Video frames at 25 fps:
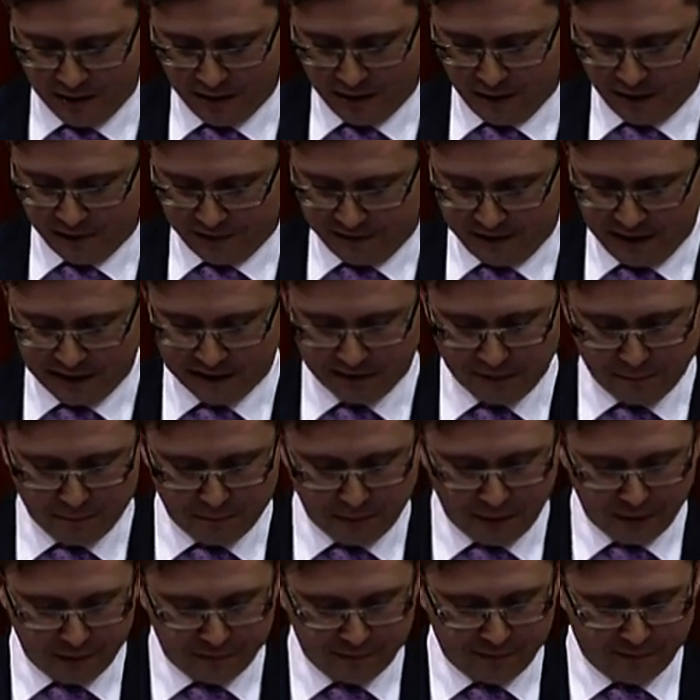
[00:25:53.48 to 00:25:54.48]
I thank them
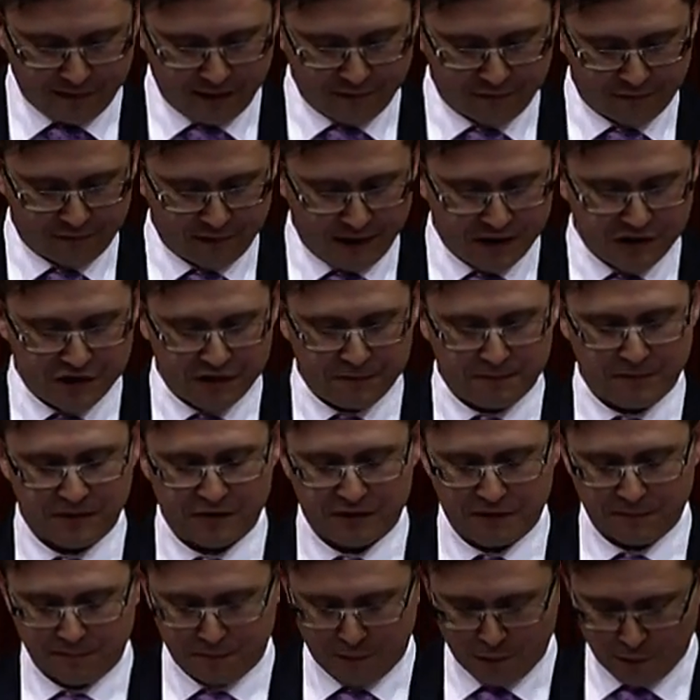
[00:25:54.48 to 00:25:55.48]
both for their friendship and
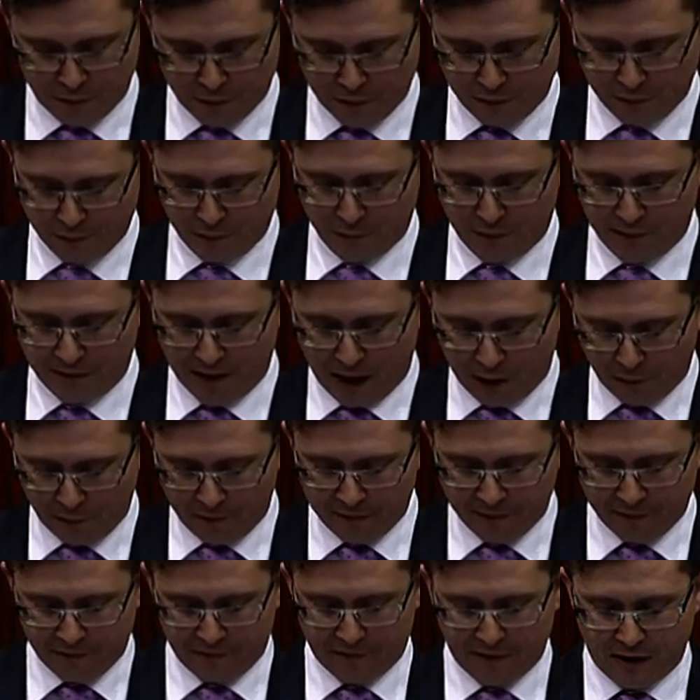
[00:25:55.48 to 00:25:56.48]
support when they were
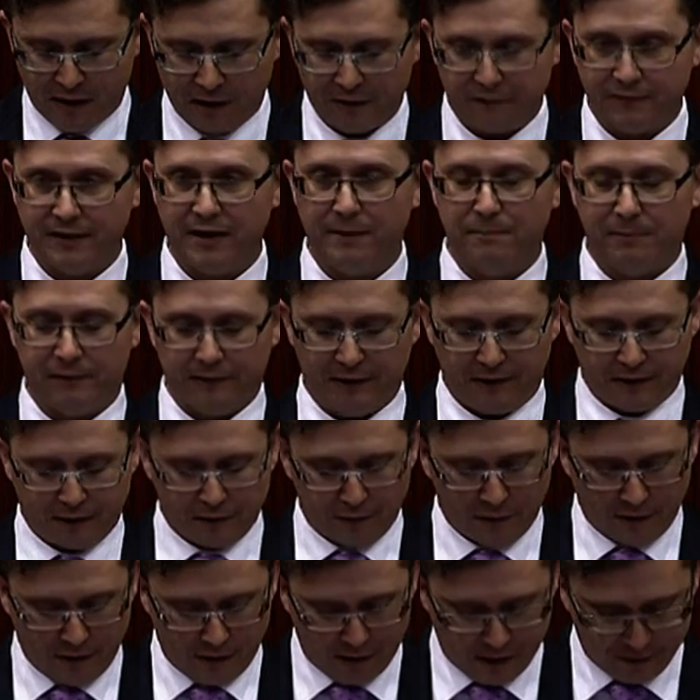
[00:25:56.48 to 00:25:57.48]
in the fight of their
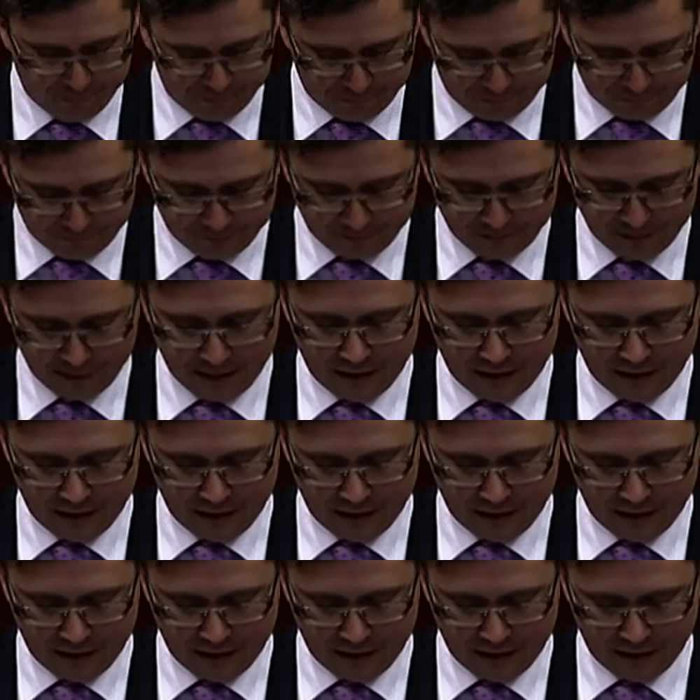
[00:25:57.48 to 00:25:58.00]
political lives.